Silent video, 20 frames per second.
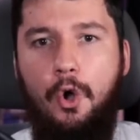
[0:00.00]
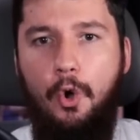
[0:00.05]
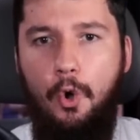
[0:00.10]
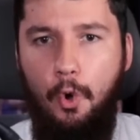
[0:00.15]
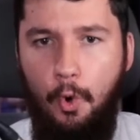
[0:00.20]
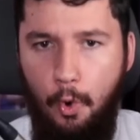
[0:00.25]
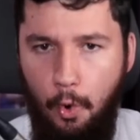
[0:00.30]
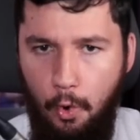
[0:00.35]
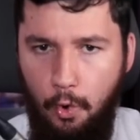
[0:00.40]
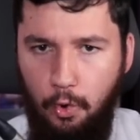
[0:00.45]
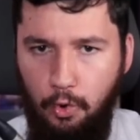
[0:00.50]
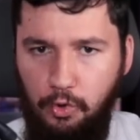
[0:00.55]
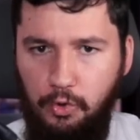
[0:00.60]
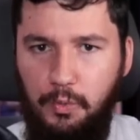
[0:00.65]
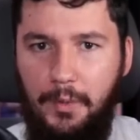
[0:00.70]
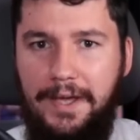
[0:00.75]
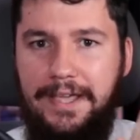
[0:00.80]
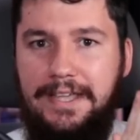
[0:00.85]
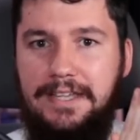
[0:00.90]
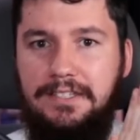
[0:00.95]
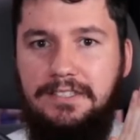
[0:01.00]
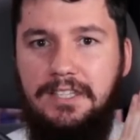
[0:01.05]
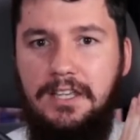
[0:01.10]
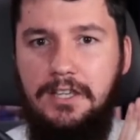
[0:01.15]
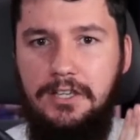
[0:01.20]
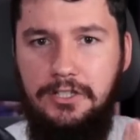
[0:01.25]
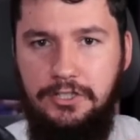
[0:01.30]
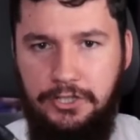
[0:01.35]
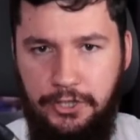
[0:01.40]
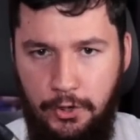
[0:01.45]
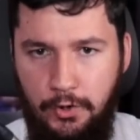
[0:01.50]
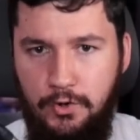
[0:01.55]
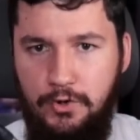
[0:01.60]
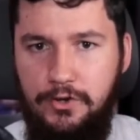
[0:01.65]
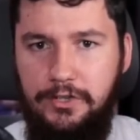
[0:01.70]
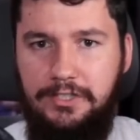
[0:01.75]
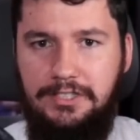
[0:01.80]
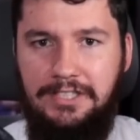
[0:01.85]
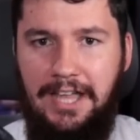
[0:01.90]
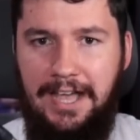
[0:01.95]
always
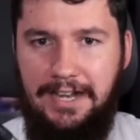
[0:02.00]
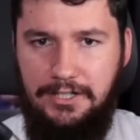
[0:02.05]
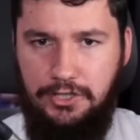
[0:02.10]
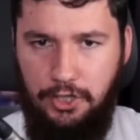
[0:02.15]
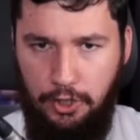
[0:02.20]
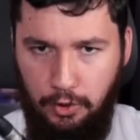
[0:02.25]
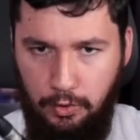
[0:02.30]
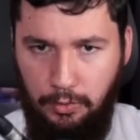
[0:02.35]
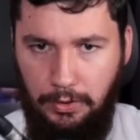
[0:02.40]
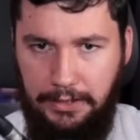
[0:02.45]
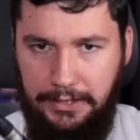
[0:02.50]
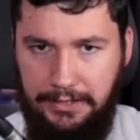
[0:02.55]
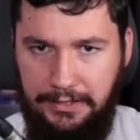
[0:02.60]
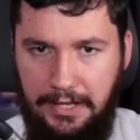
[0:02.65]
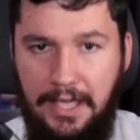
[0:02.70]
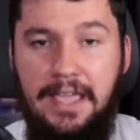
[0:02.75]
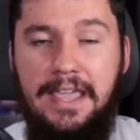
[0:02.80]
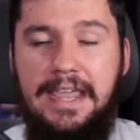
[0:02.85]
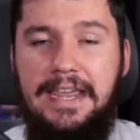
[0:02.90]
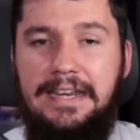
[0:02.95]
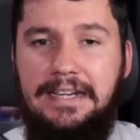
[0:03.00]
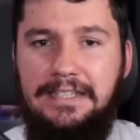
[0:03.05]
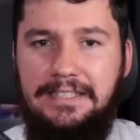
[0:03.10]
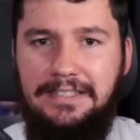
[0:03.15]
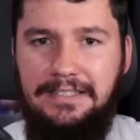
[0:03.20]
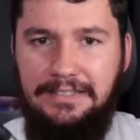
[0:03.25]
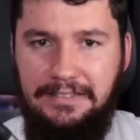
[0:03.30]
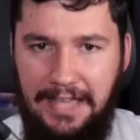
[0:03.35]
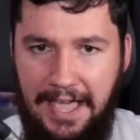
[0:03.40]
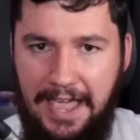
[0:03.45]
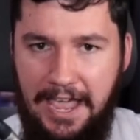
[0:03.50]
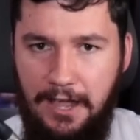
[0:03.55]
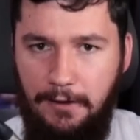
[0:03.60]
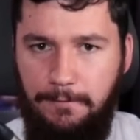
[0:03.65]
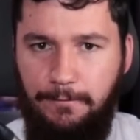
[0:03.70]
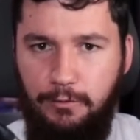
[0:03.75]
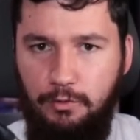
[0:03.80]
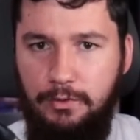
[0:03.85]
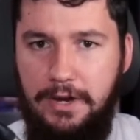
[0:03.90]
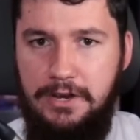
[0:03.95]
use that tooling. It is there
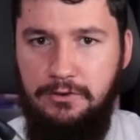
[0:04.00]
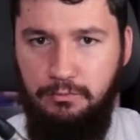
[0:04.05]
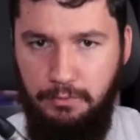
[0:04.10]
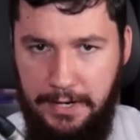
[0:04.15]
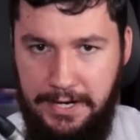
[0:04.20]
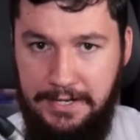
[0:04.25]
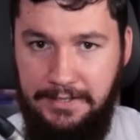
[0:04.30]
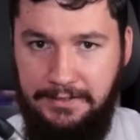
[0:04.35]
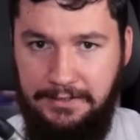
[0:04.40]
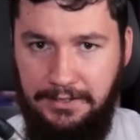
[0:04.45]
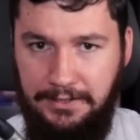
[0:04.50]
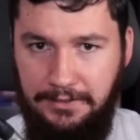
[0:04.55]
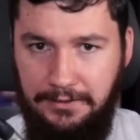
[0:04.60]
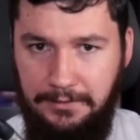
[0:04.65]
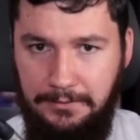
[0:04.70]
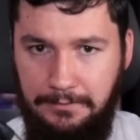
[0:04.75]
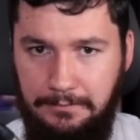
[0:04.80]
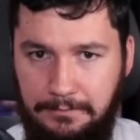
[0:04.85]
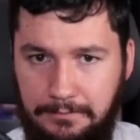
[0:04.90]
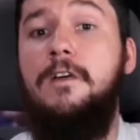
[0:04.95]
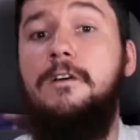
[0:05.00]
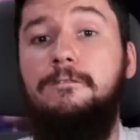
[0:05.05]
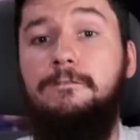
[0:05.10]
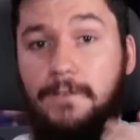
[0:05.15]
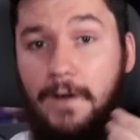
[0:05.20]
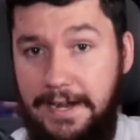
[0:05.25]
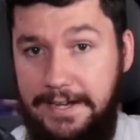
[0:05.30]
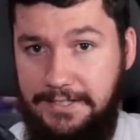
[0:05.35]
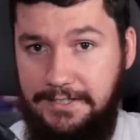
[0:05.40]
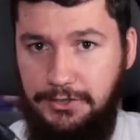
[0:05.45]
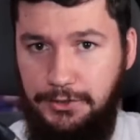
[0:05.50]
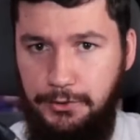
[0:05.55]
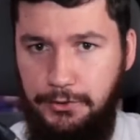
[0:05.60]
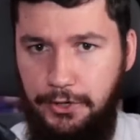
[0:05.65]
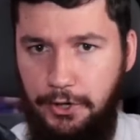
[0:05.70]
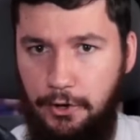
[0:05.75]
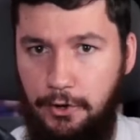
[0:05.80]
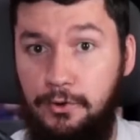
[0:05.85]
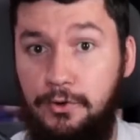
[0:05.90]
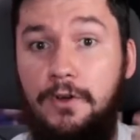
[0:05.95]
for a reason.
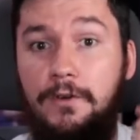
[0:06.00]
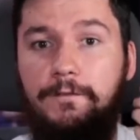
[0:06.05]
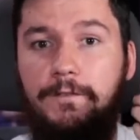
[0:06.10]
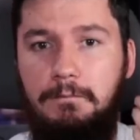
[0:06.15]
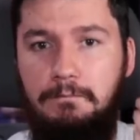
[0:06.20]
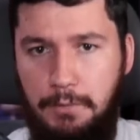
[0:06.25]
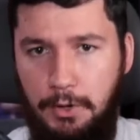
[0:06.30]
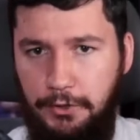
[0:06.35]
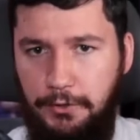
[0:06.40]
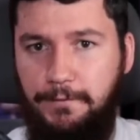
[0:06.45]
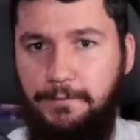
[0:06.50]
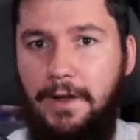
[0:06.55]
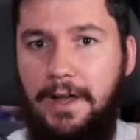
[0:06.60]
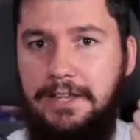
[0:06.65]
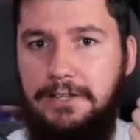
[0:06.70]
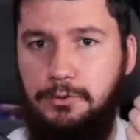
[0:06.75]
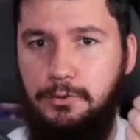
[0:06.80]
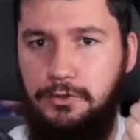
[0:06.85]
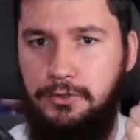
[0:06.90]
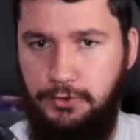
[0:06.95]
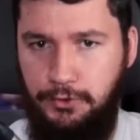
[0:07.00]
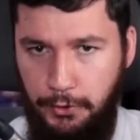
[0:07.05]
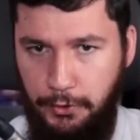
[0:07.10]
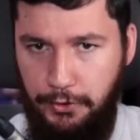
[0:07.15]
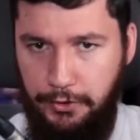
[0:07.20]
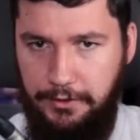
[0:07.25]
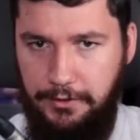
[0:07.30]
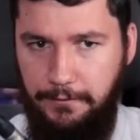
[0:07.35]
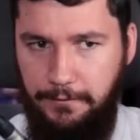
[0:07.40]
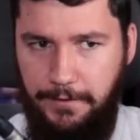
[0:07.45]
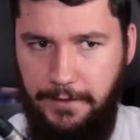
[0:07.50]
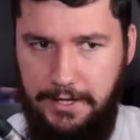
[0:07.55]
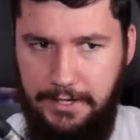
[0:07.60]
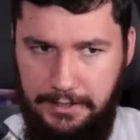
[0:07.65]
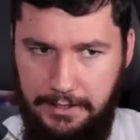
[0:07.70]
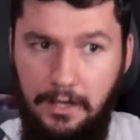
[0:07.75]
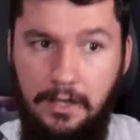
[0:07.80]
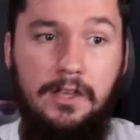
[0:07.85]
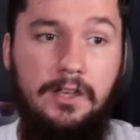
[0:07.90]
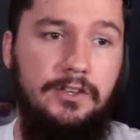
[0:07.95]
visudo for modifying your sudo
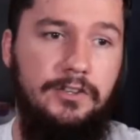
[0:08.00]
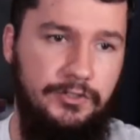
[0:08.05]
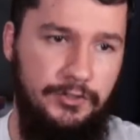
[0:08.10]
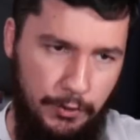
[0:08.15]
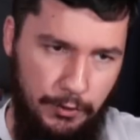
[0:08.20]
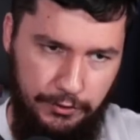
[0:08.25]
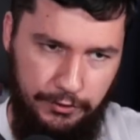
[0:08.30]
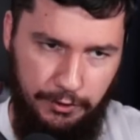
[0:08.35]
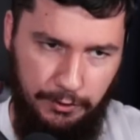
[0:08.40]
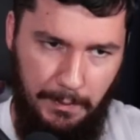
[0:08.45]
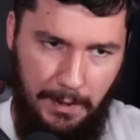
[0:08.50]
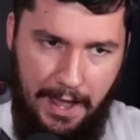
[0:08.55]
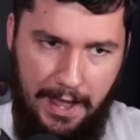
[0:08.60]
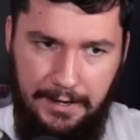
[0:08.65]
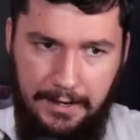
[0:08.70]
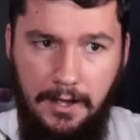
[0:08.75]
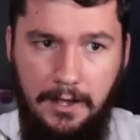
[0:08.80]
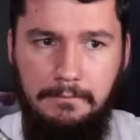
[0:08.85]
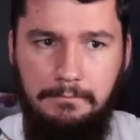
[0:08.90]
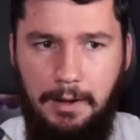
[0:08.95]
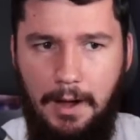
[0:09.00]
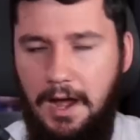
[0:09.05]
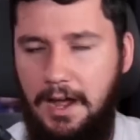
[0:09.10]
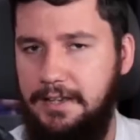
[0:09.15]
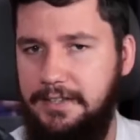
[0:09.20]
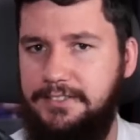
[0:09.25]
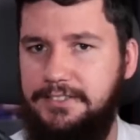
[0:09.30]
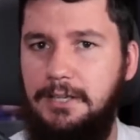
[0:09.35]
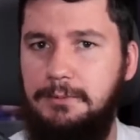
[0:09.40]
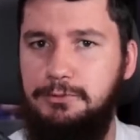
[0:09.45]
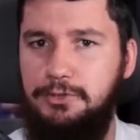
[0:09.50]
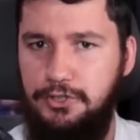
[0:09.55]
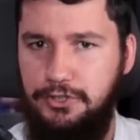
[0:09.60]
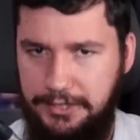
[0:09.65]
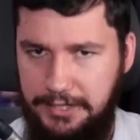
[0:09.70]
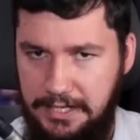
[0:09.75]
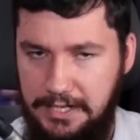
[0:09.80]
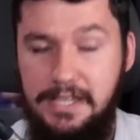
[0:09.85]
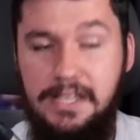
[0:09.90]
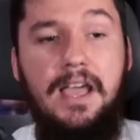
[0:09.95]
config, add,
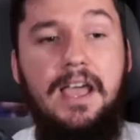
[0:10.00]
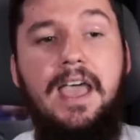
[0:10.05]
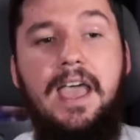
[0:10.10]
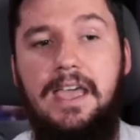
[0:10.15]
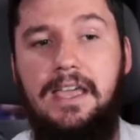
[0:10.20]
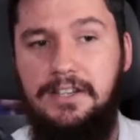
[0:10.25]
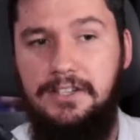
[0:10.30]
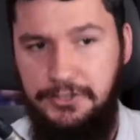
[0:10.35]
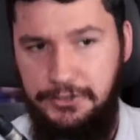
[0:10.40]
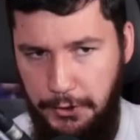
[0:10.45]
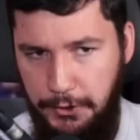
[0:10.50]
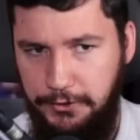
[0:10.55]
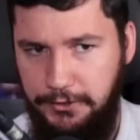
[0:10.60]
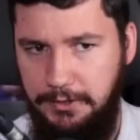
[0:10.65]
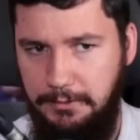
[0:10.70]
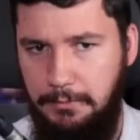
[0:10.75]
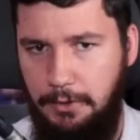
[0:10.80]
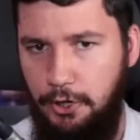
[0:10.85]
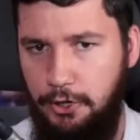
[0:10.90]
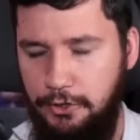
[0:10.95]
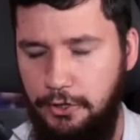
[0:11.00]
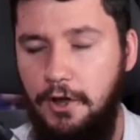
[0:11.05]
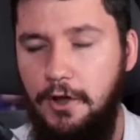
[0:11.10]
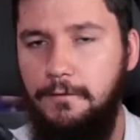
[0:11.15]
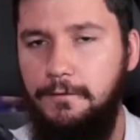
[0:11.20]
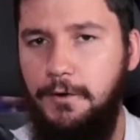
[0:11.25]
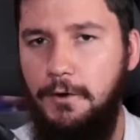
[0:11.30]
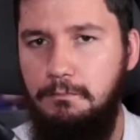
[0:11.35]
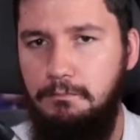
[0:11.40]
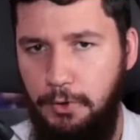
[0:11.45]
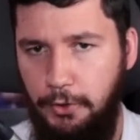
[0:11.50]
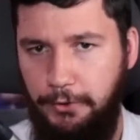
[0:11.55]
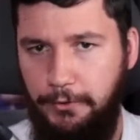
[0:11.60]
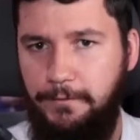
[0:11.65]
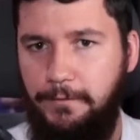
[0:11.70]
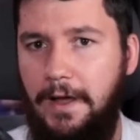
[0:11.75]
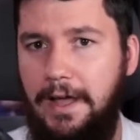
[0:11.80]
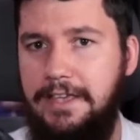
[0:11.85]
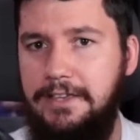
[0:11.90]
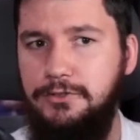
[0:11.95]
passwd, and usermod for
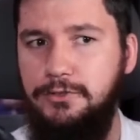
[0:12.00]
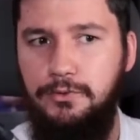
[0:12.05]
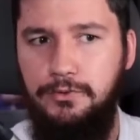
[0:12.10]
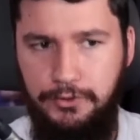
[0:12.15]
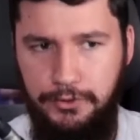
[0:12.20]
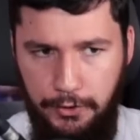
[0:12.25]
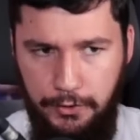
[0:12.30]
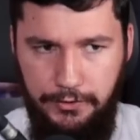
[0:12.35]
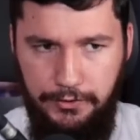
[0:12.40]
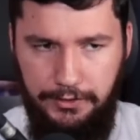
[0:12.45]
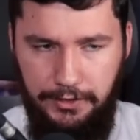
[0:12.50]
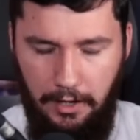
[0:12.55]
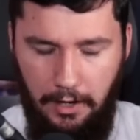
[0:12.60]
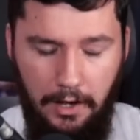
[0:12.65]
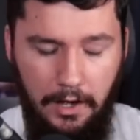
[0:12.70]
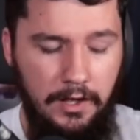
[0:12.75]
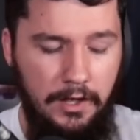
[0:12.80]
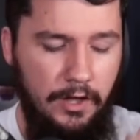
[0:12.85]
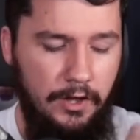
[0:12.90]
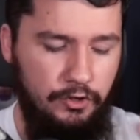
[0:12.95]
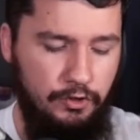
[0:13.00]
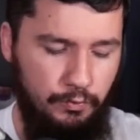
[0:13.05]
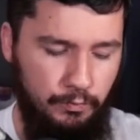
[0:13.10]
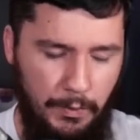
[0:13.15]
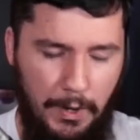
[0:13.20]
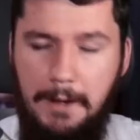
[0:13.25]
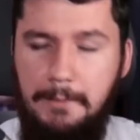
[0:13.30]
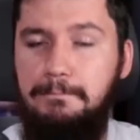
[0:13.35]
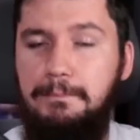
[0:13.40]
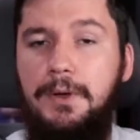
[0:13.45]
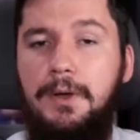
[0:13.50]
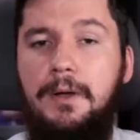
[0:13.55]
modifying your user, grub